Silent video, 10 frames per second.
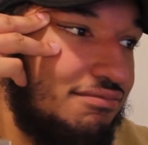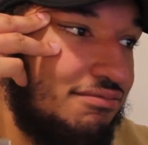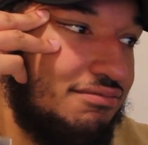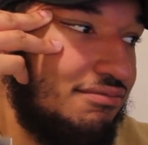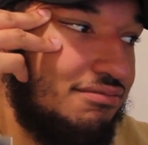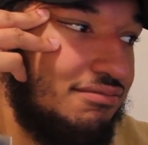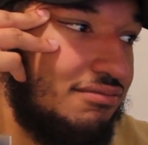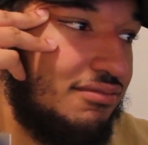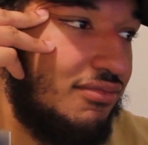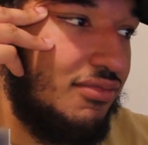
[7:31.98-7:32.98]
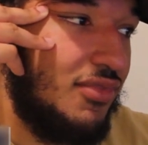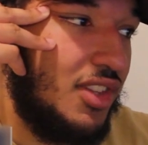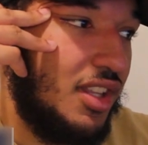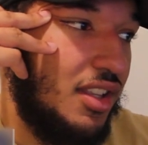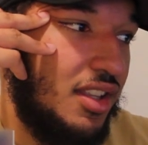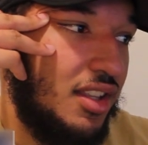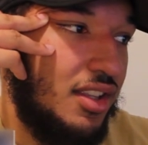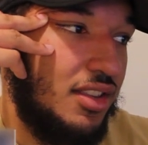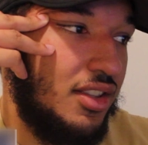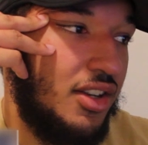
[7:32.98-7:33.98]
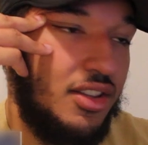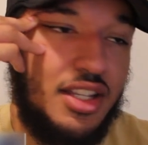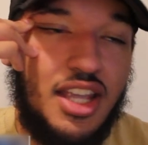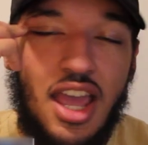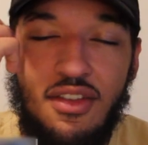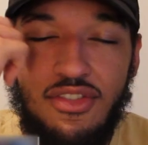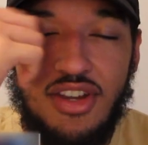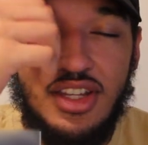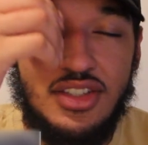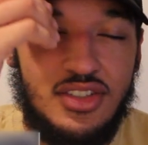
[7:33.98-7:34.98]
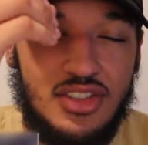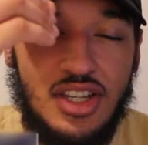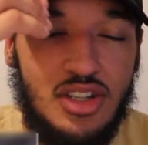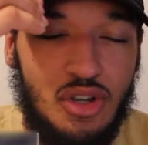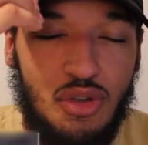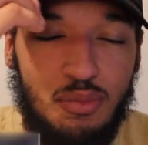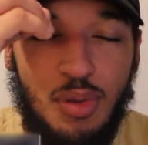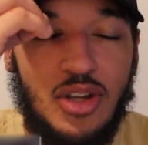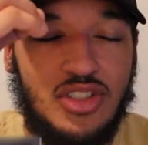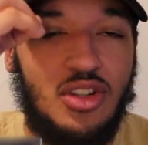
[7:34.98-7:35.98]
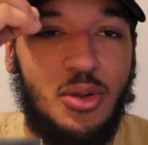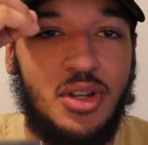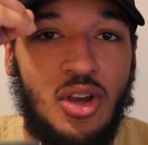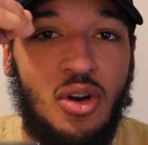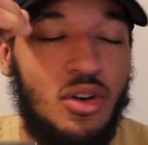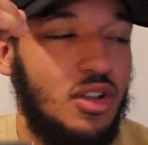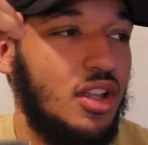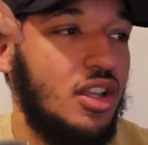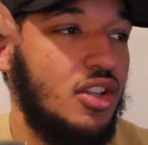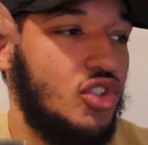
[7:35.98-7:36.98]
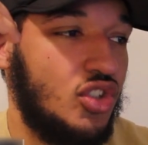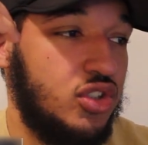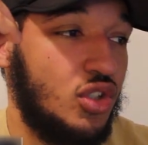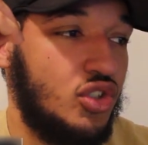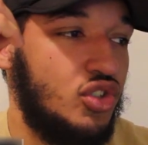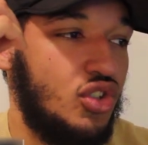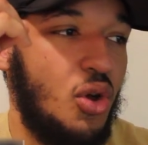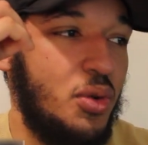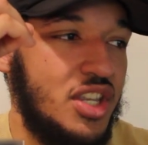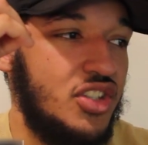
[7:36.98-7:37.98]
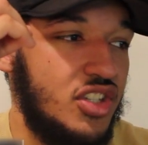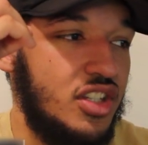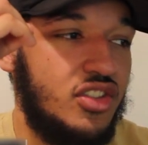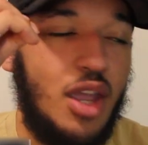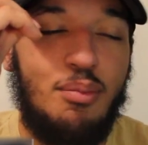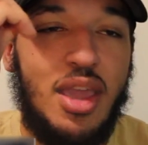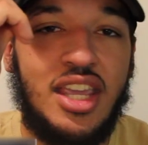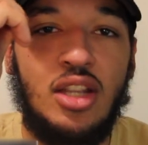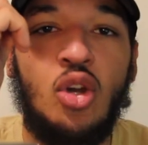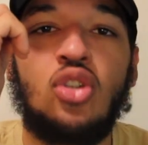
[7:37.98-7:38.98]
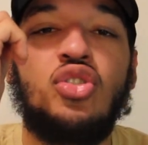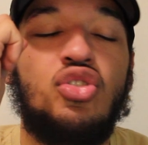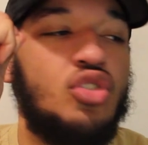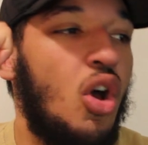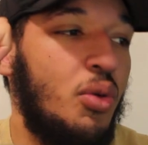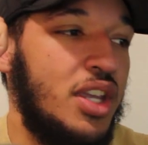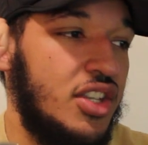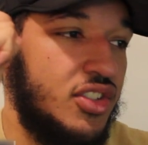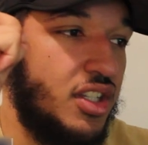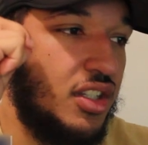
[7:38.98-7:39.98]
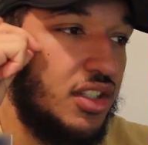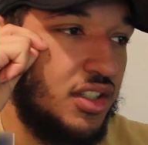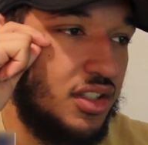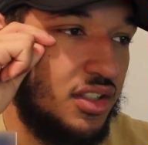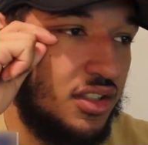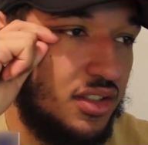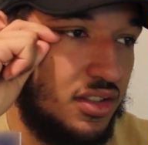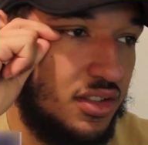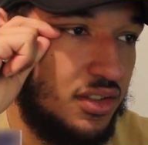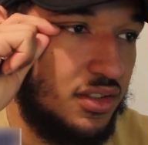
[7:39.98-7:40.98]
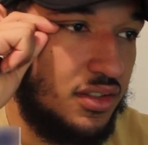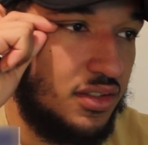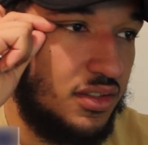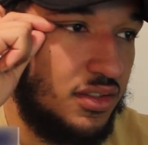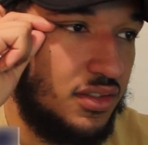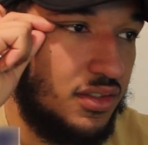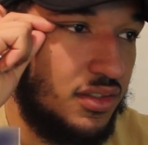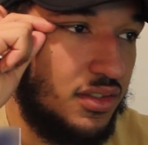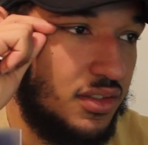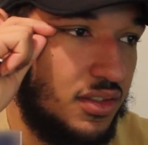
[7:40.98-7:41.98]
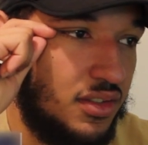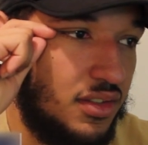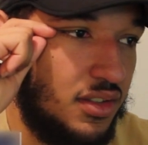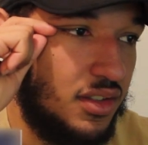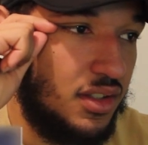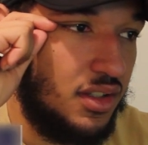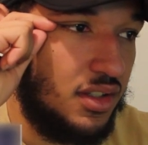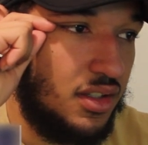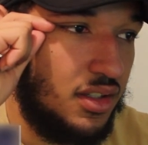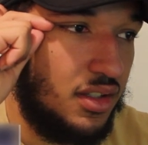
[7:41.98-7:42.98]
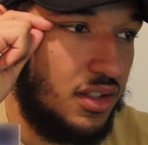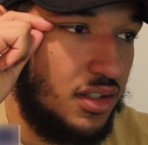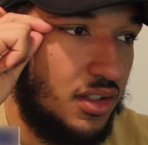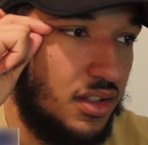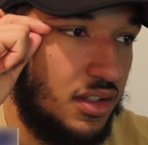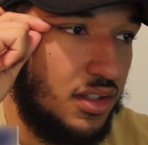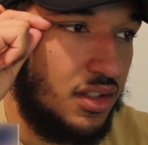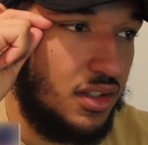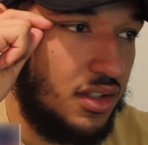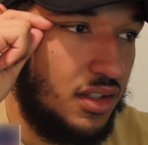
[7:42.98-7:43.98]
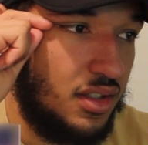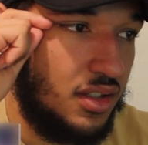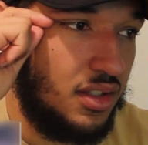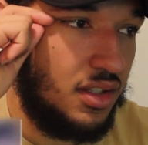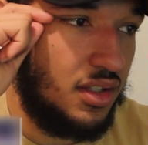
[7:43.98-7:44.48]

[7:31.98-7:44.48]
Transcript: to that far post. Literally every single Barcelona goal just looks so easy. They make it look so easy. Off he goes again. Suarez one way, Dembele the other. Vidal up alongside him.